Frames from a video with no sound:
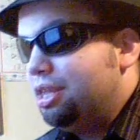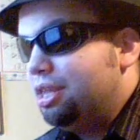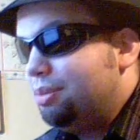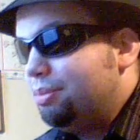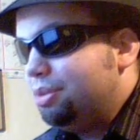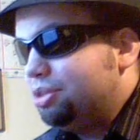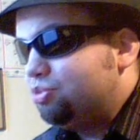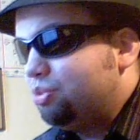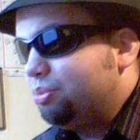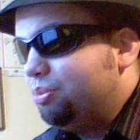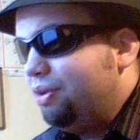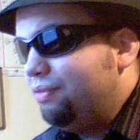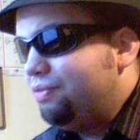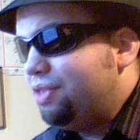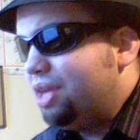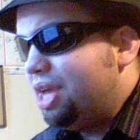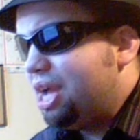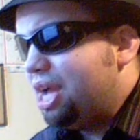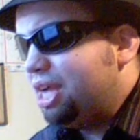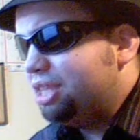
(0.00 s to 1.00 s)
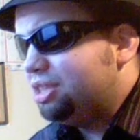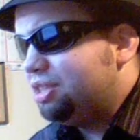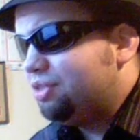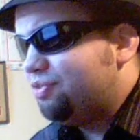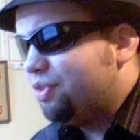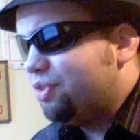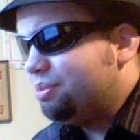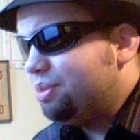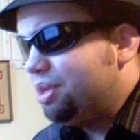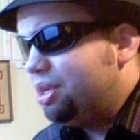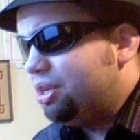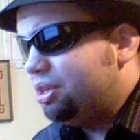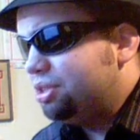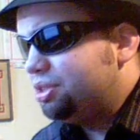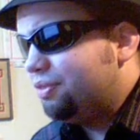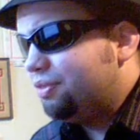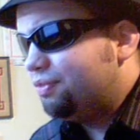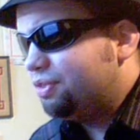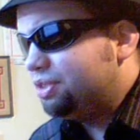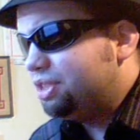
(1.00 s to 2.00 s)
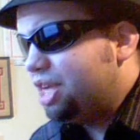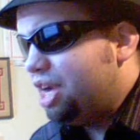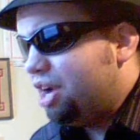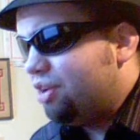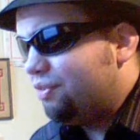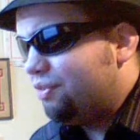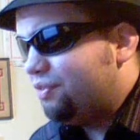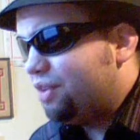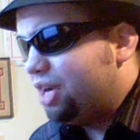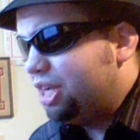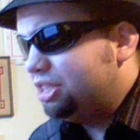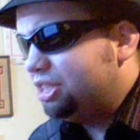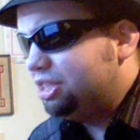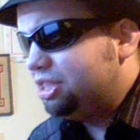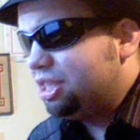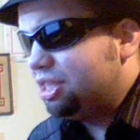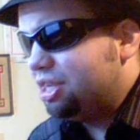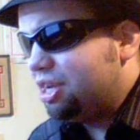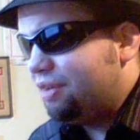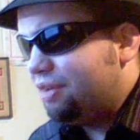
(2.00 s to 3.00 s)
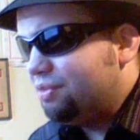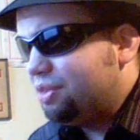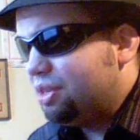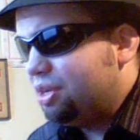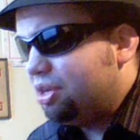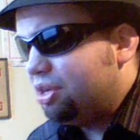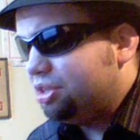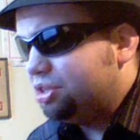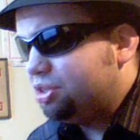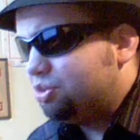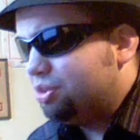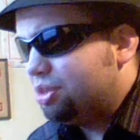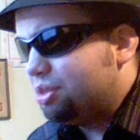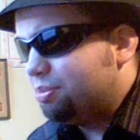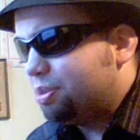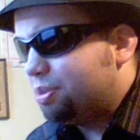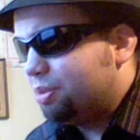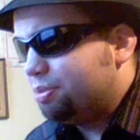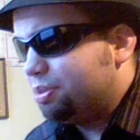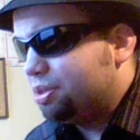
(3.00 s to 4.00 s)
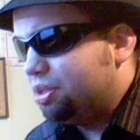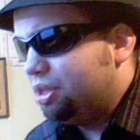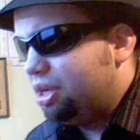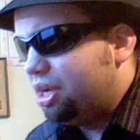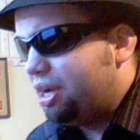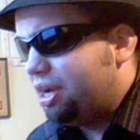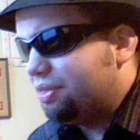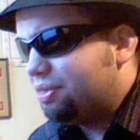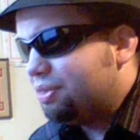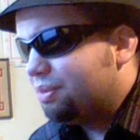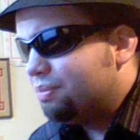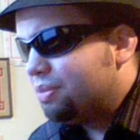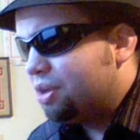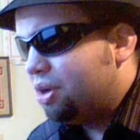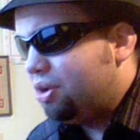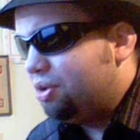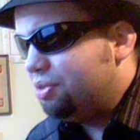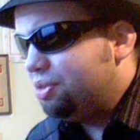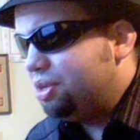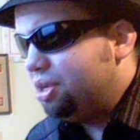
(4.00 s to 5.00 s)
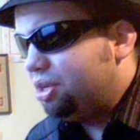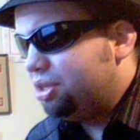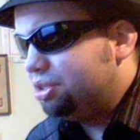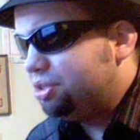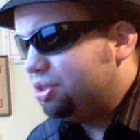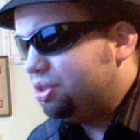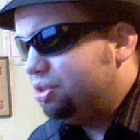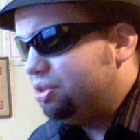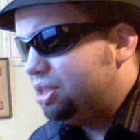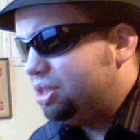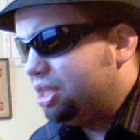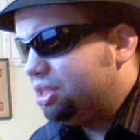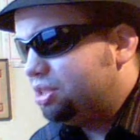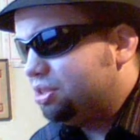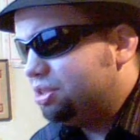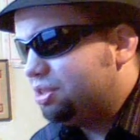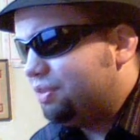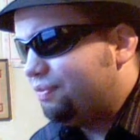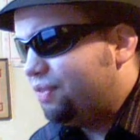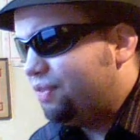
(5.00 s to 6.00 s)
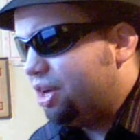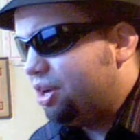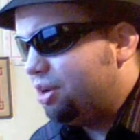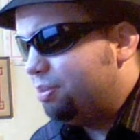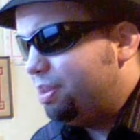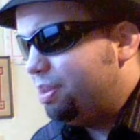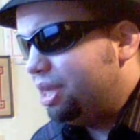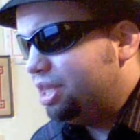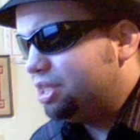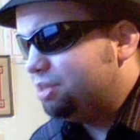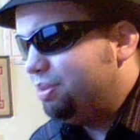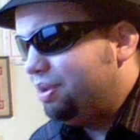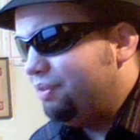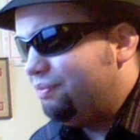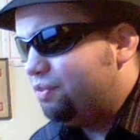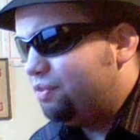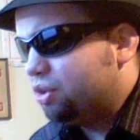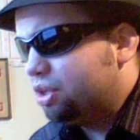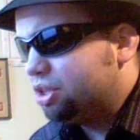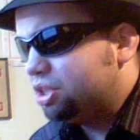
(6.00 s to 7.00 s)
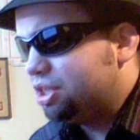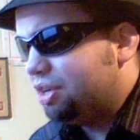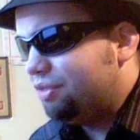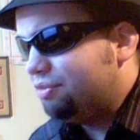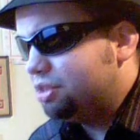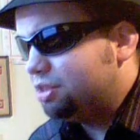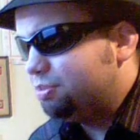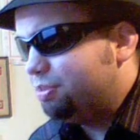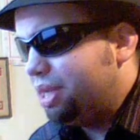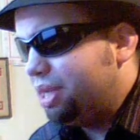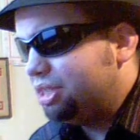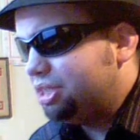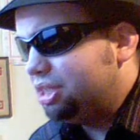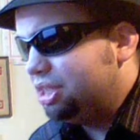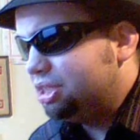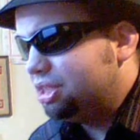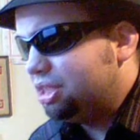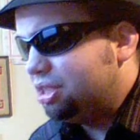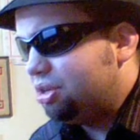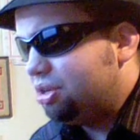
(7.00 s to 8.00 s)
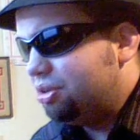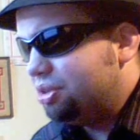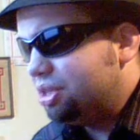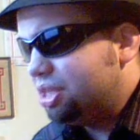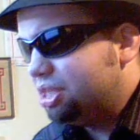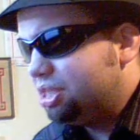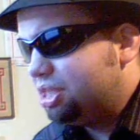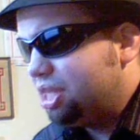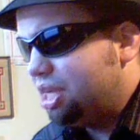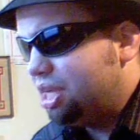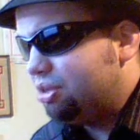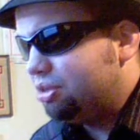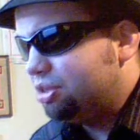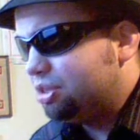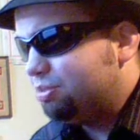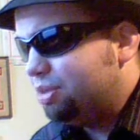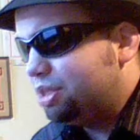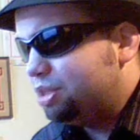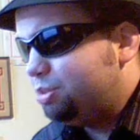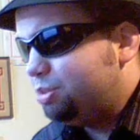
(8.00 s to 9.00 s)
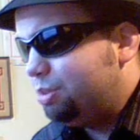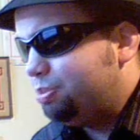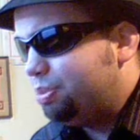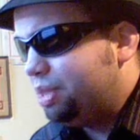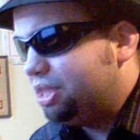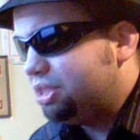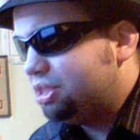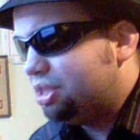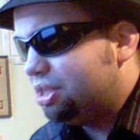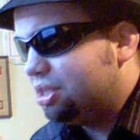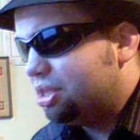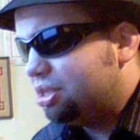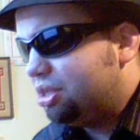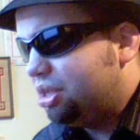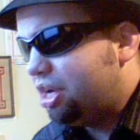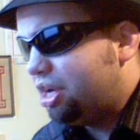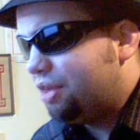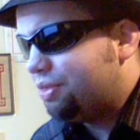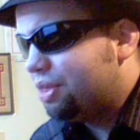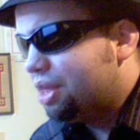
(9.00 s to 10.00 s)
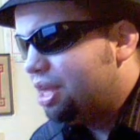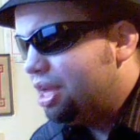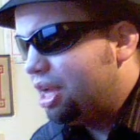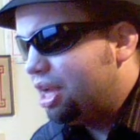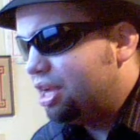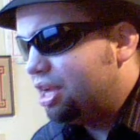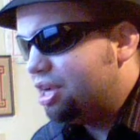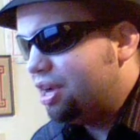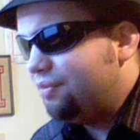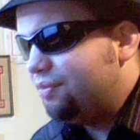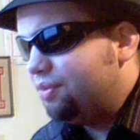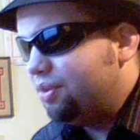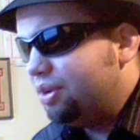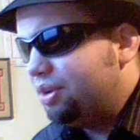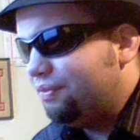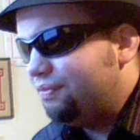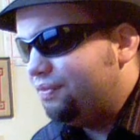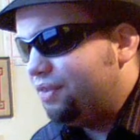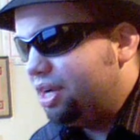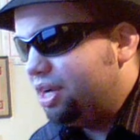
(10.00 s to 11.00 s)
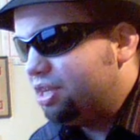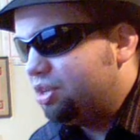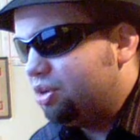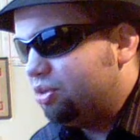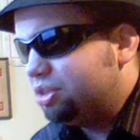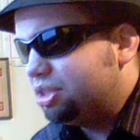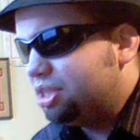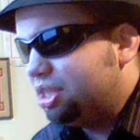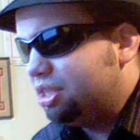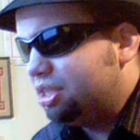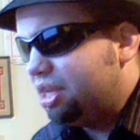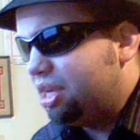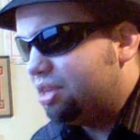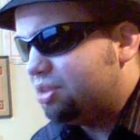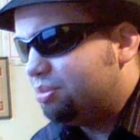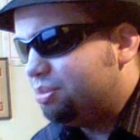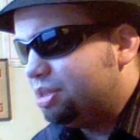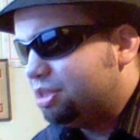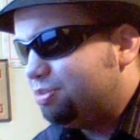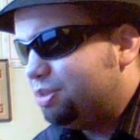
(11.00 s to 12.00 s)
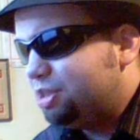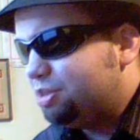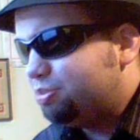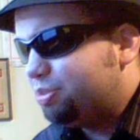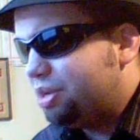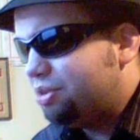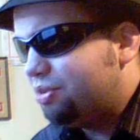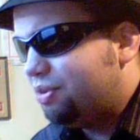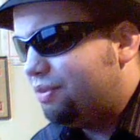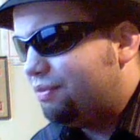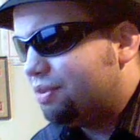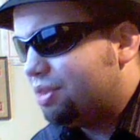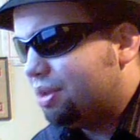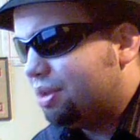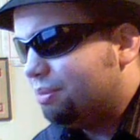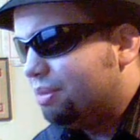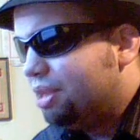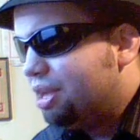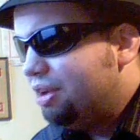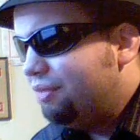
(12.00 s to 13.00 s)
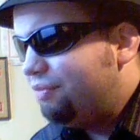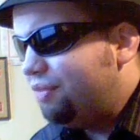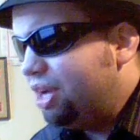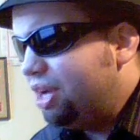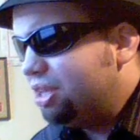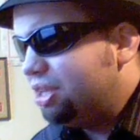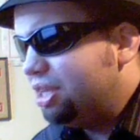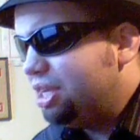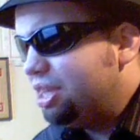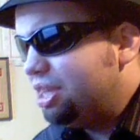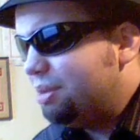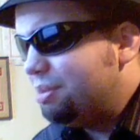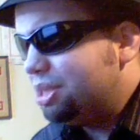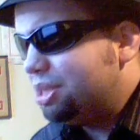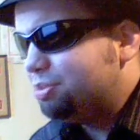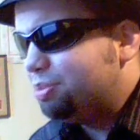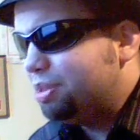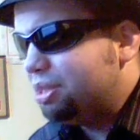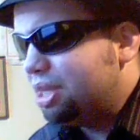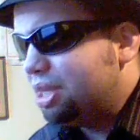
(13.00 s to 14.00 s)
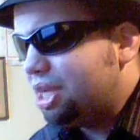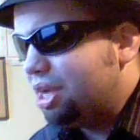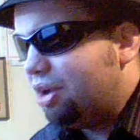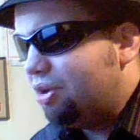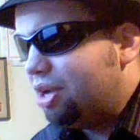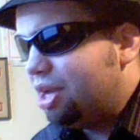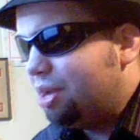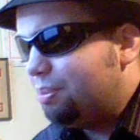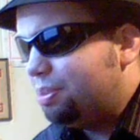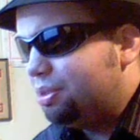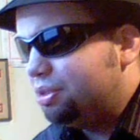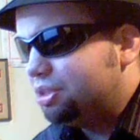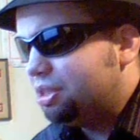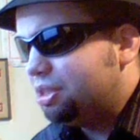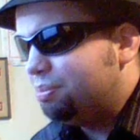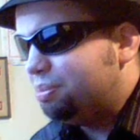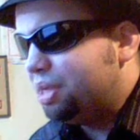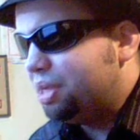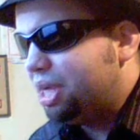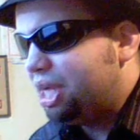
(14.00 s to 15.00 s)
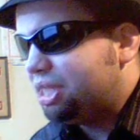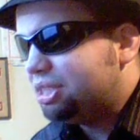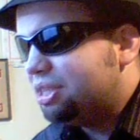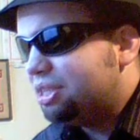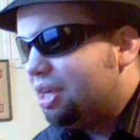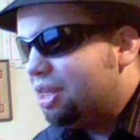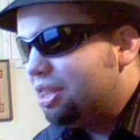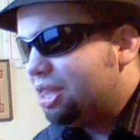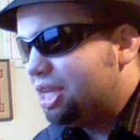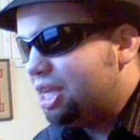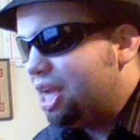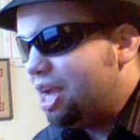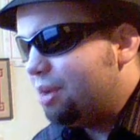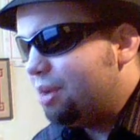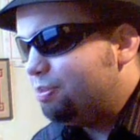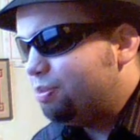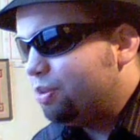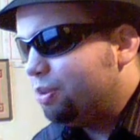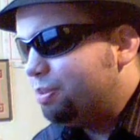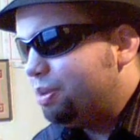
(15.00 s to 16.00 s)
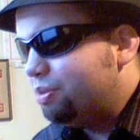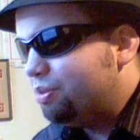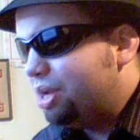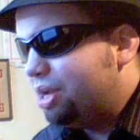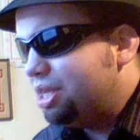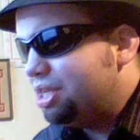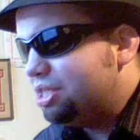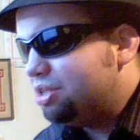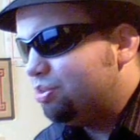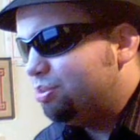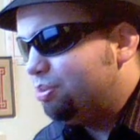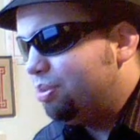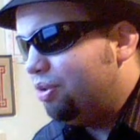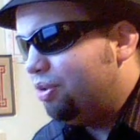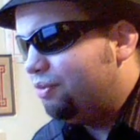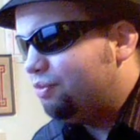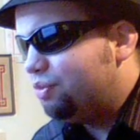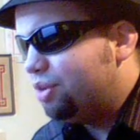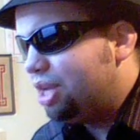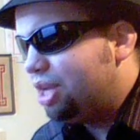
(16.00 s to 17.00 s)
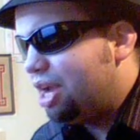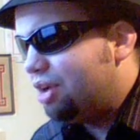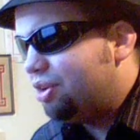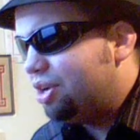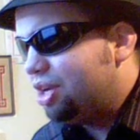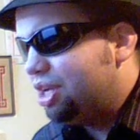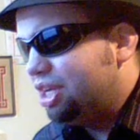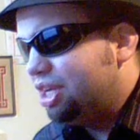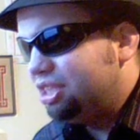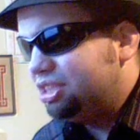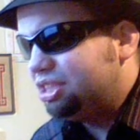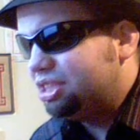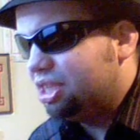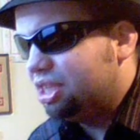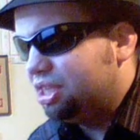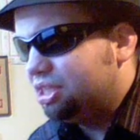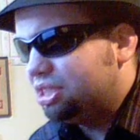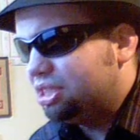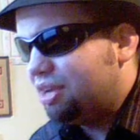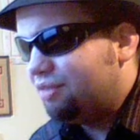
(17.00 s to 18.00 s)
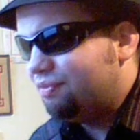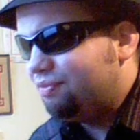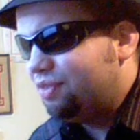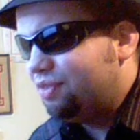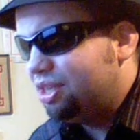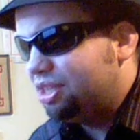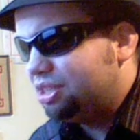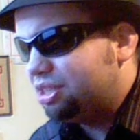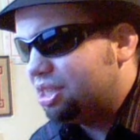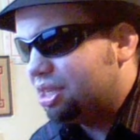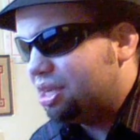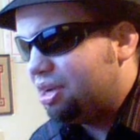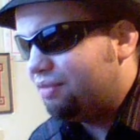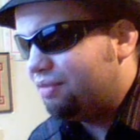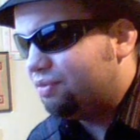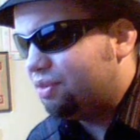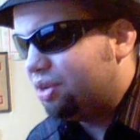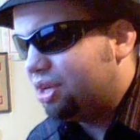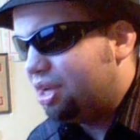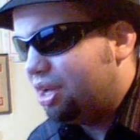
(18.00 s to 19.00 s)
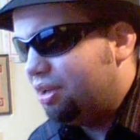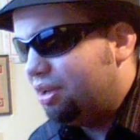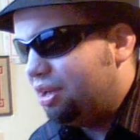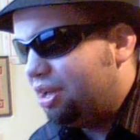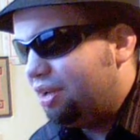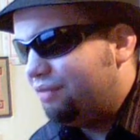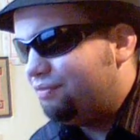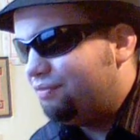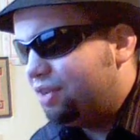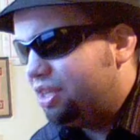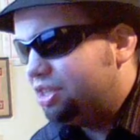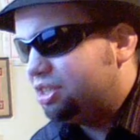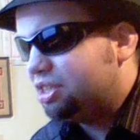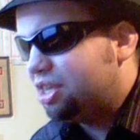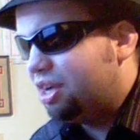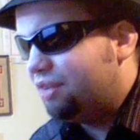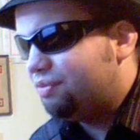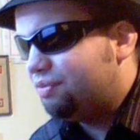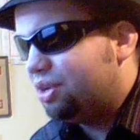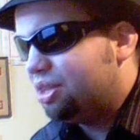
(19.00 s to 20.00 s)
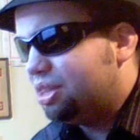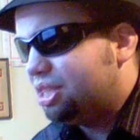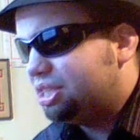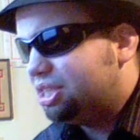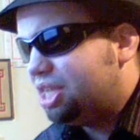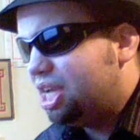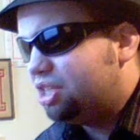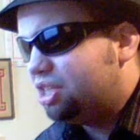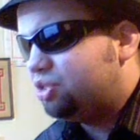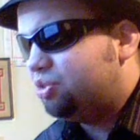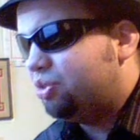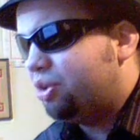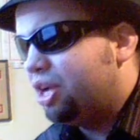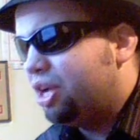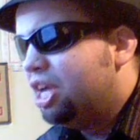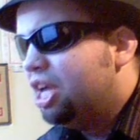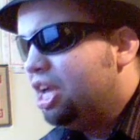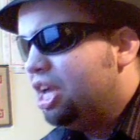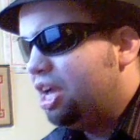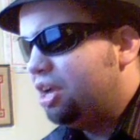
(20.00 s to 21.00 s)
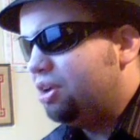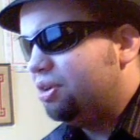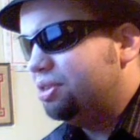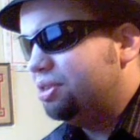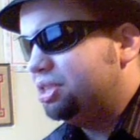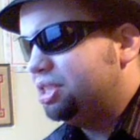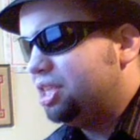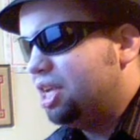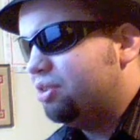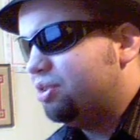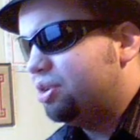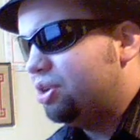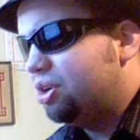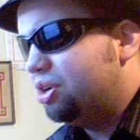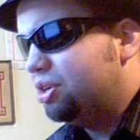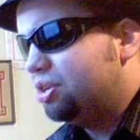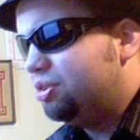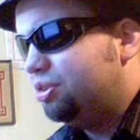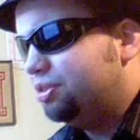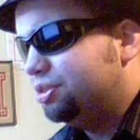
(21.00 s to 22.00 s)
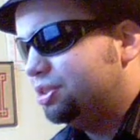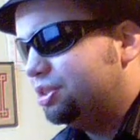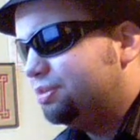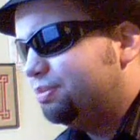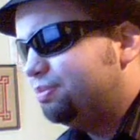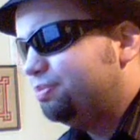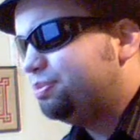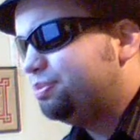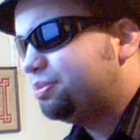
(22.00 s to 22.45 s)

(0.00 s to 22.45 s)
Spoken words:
They must remove the ashes from the altar for sacrifices and cover the altar with a purple cloth. All the altar utensils, the fire pans, meat forks, shovels, basins, and all the containers must be placed on the cloth, and a covering of fine goatskin leather must be spread over them. Finally, they must put the carrying poles in place. The camp will be ready to remove when Aaron and his sons have finished covering the sanctuary and all the sacred articles.